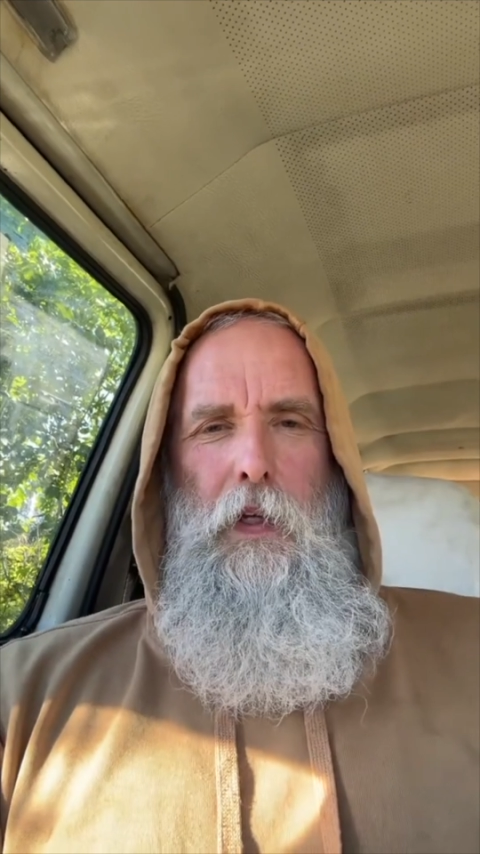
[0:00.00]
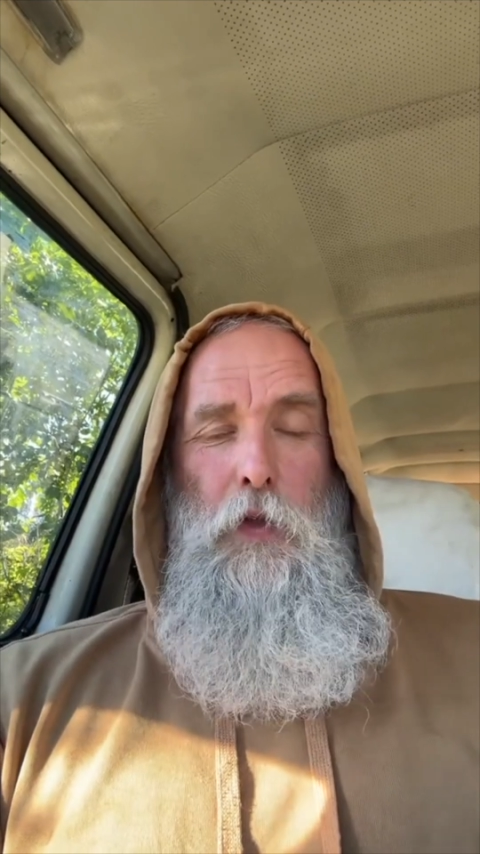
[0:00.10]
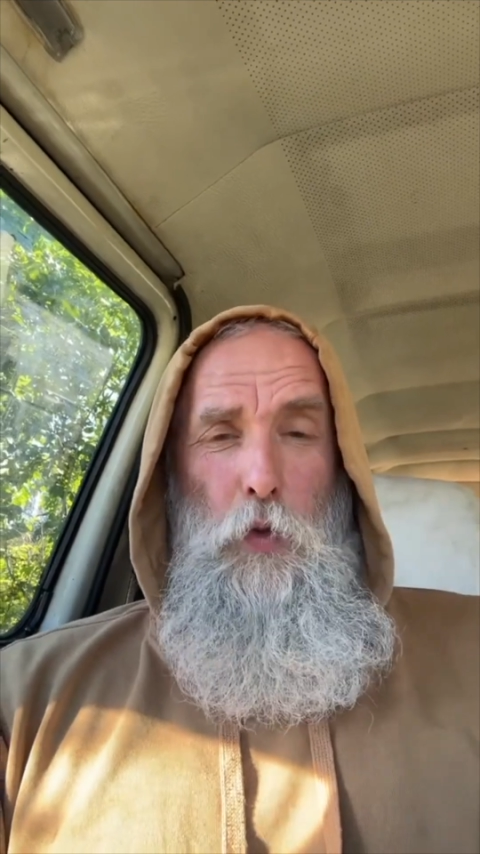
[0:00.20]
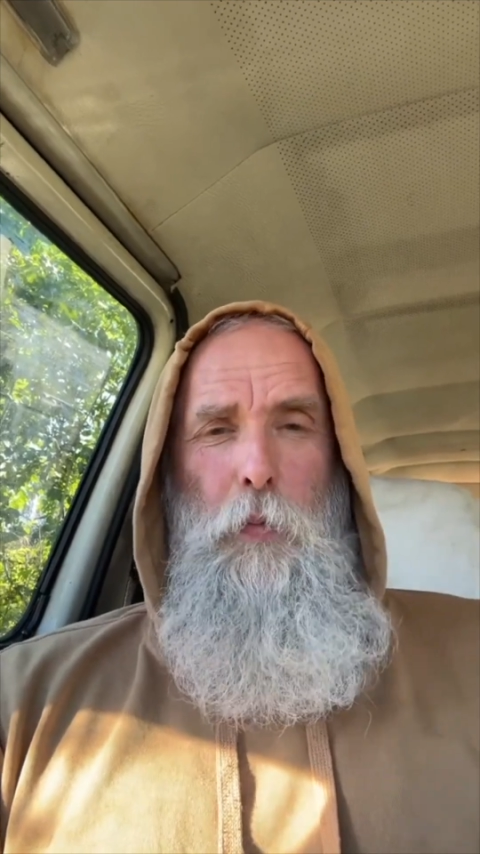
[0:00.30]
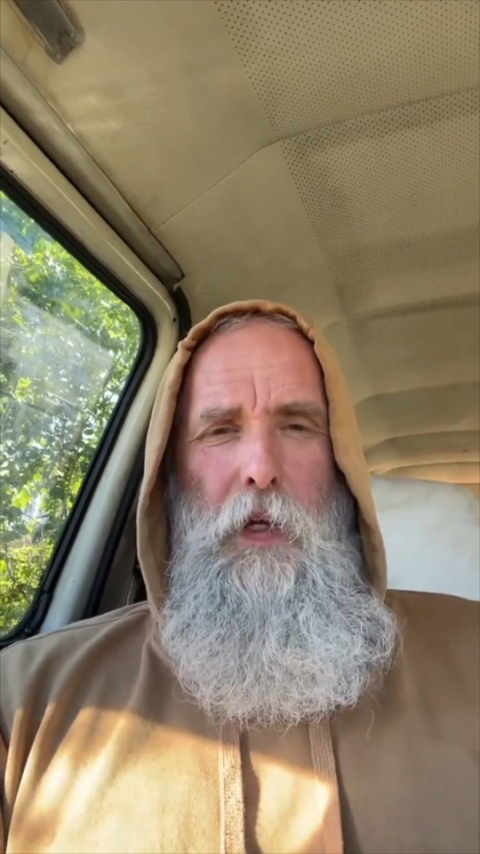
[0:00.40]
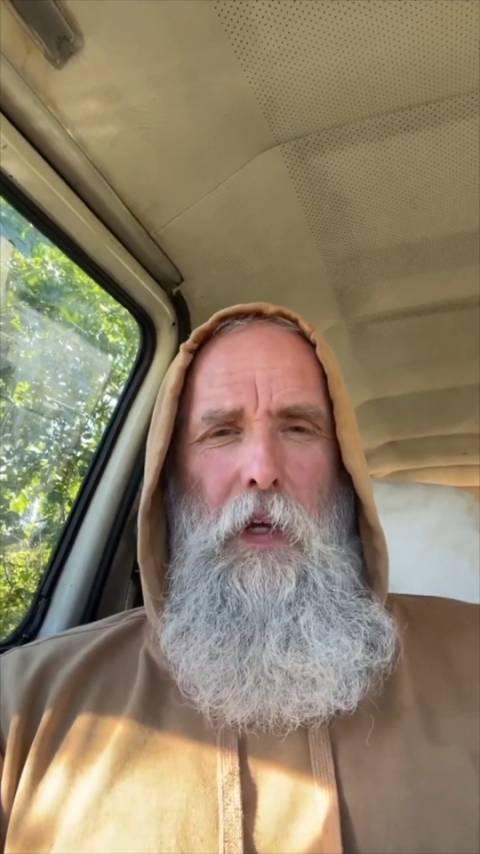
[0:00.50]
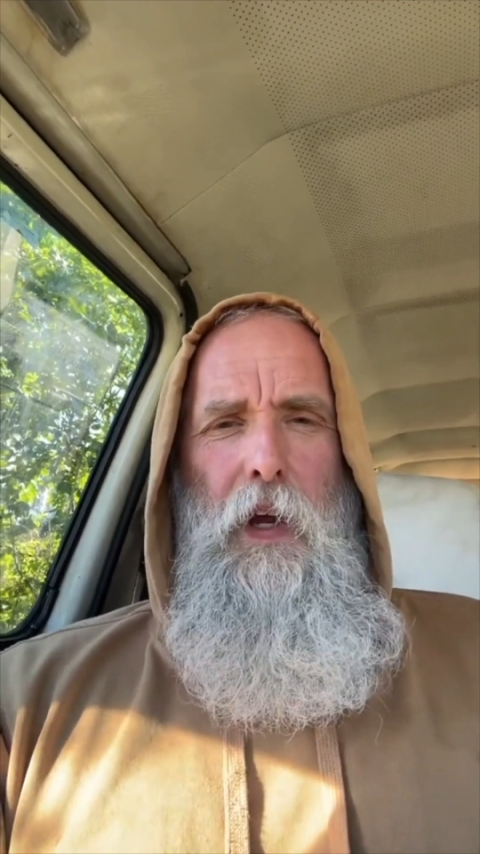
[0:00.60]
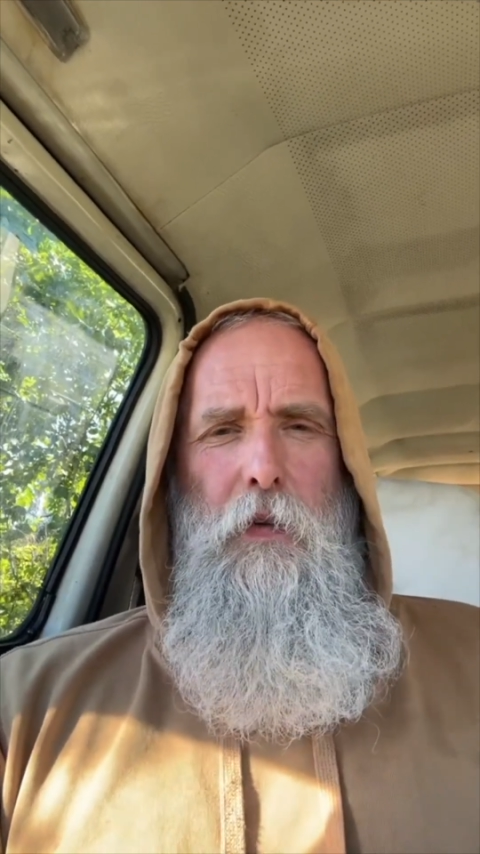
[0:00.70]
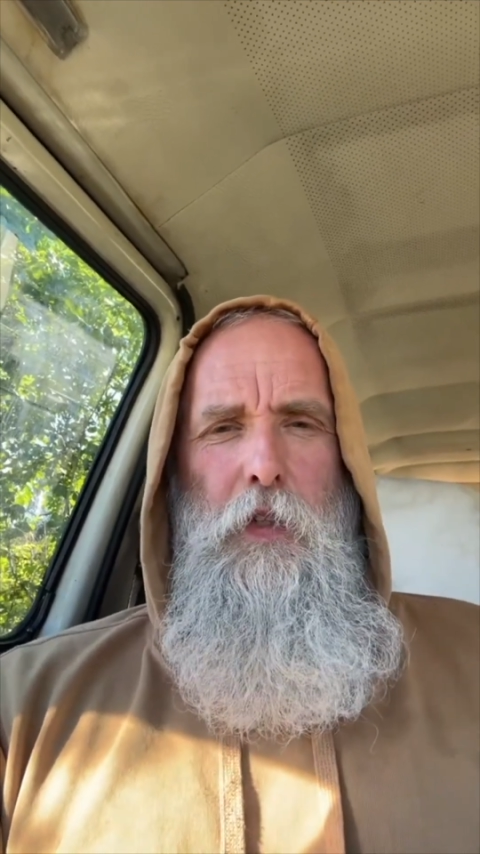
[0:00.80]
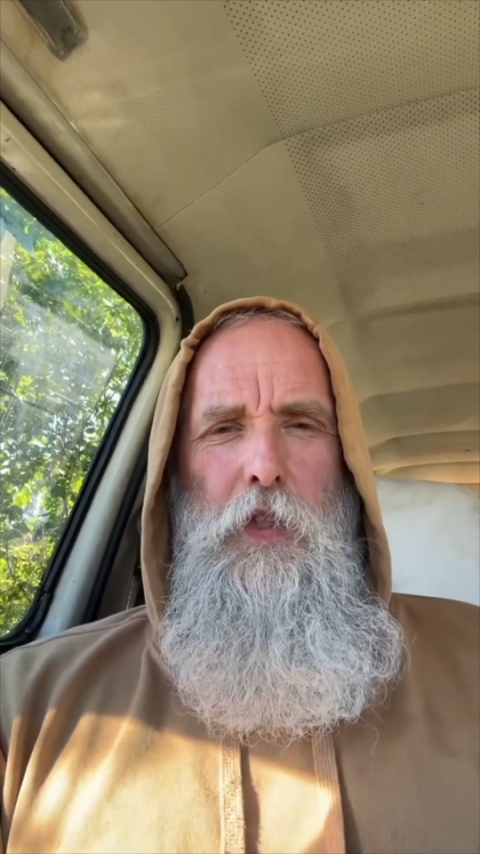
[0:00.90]
European
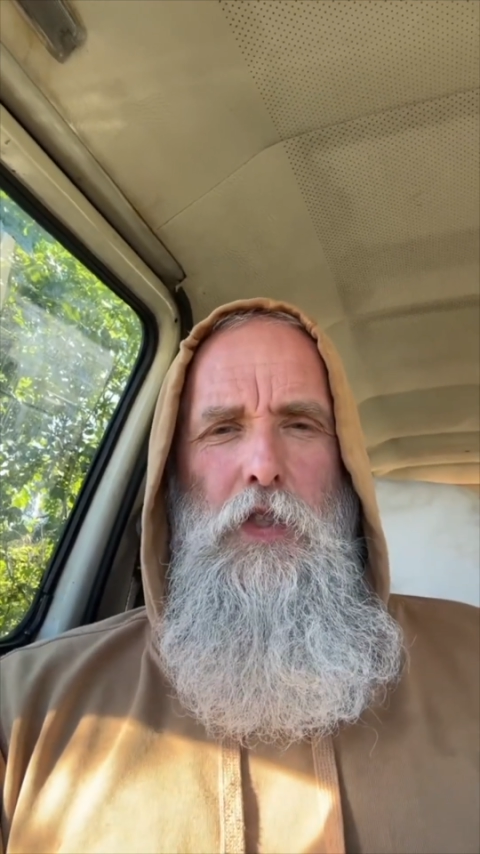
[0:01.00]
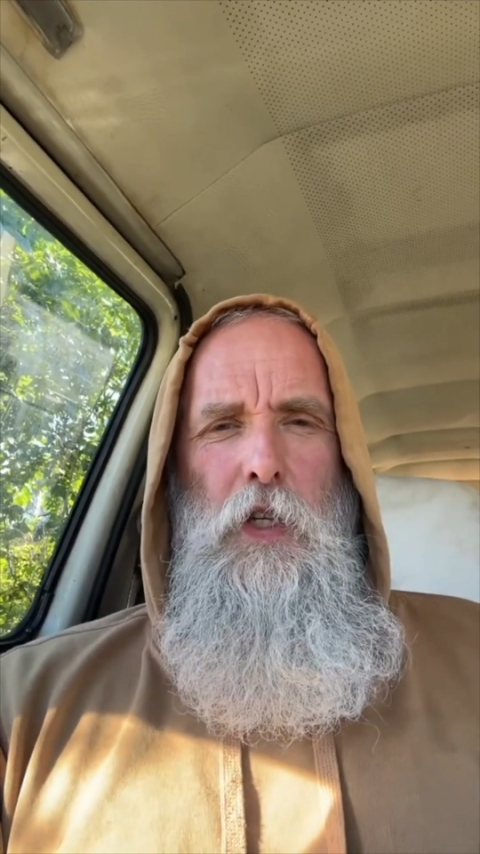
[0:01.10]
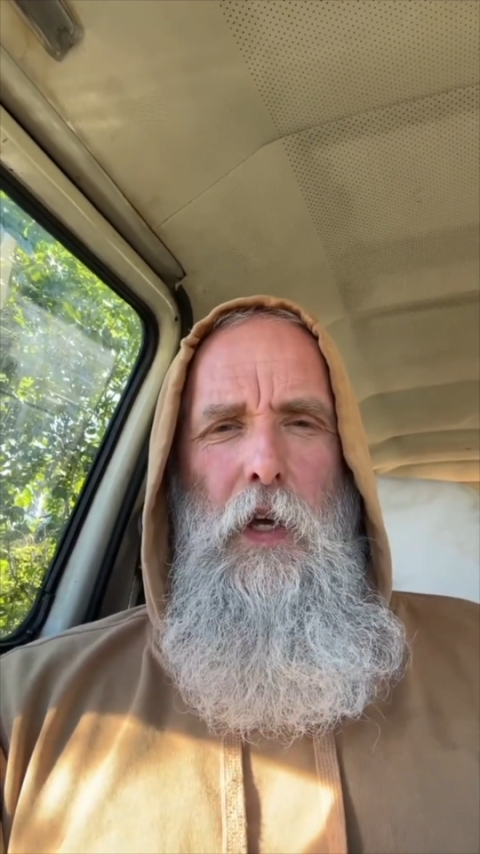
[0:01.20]
heritage.